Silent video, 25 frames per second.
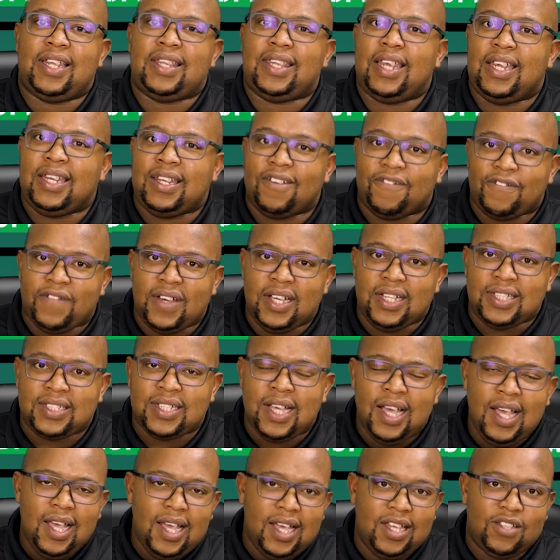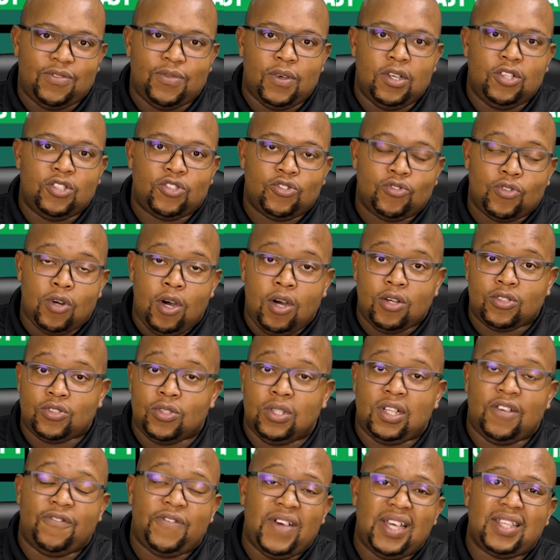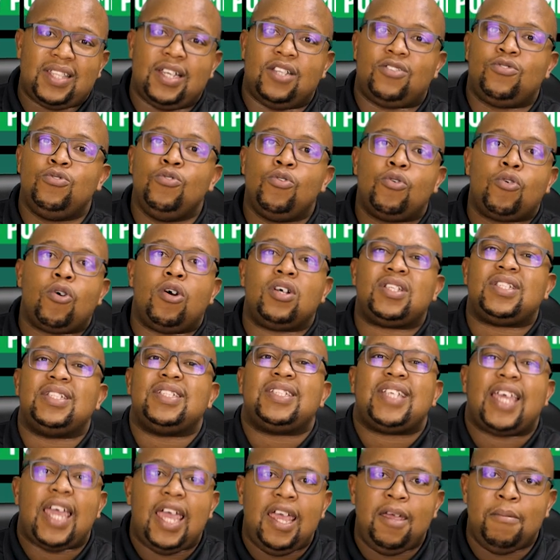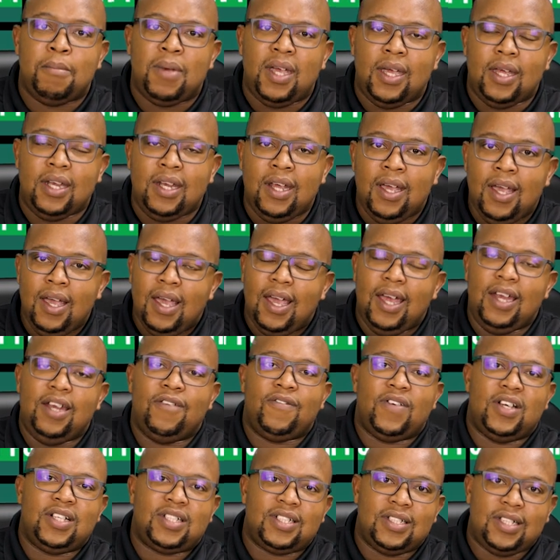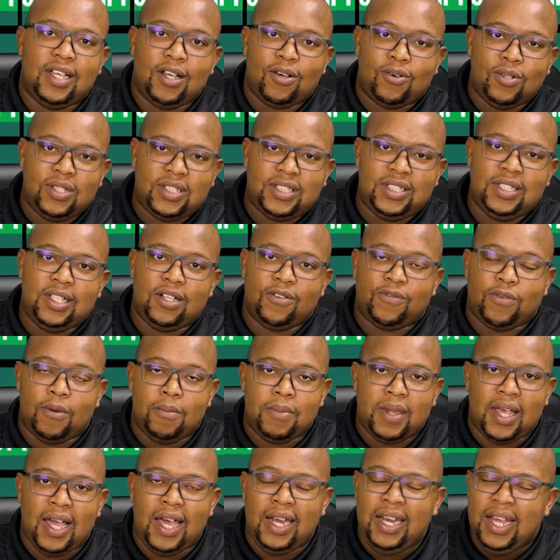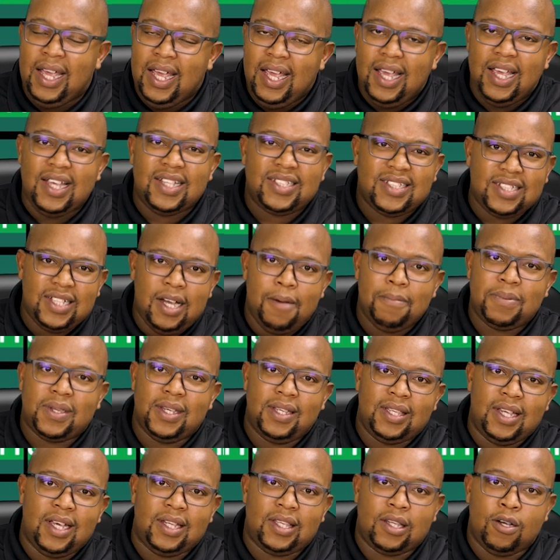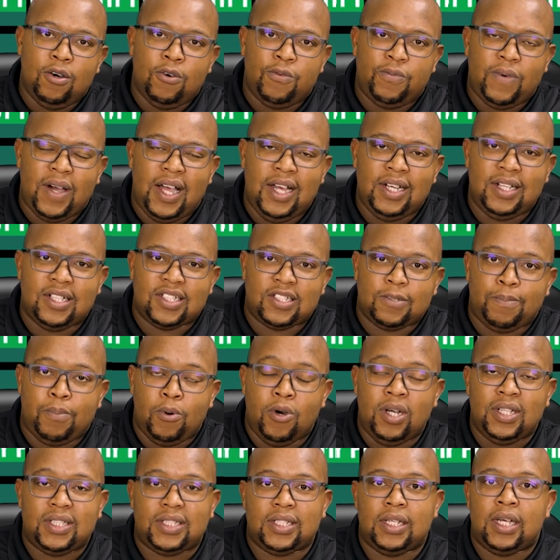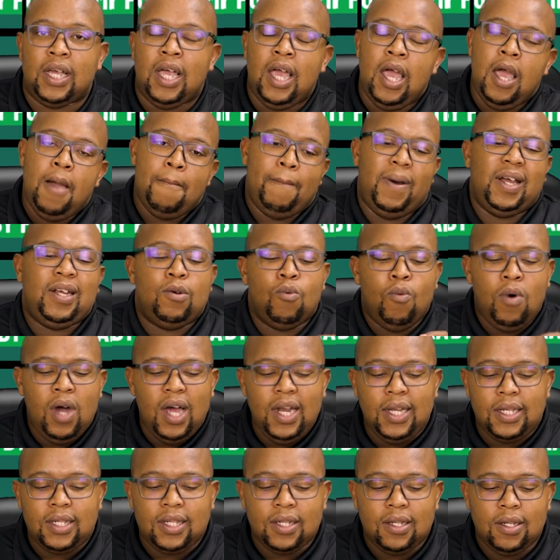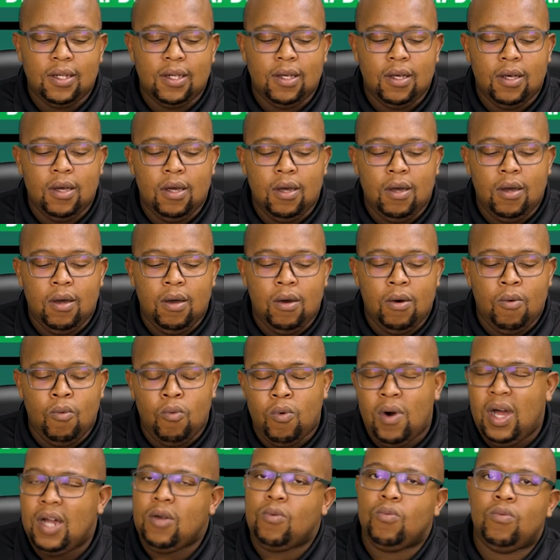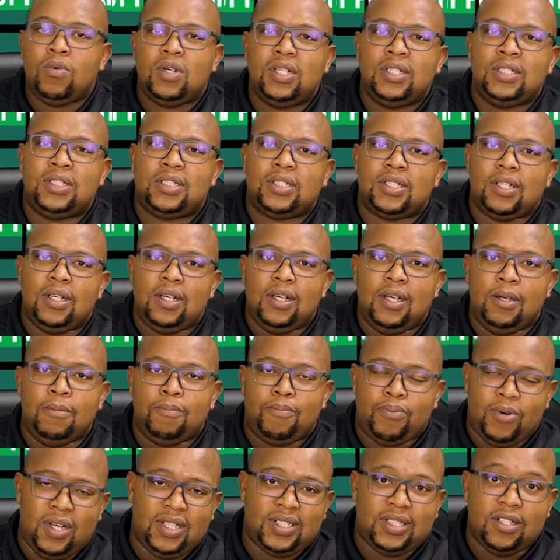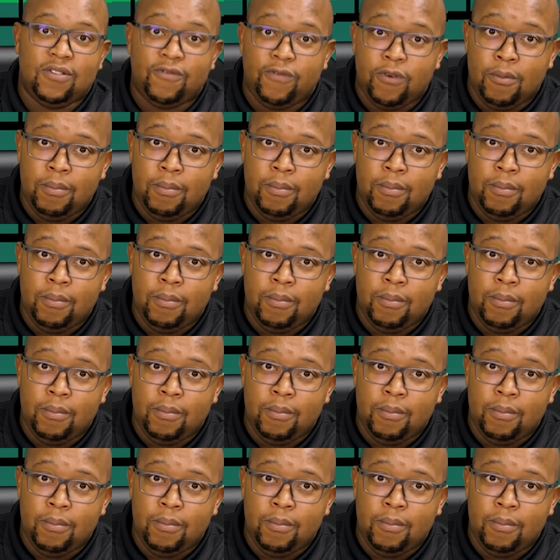that their defense is very strong. So the fact that two crosses came in and eventually they conceded from that is something that they'll find disappointing. But what was impressing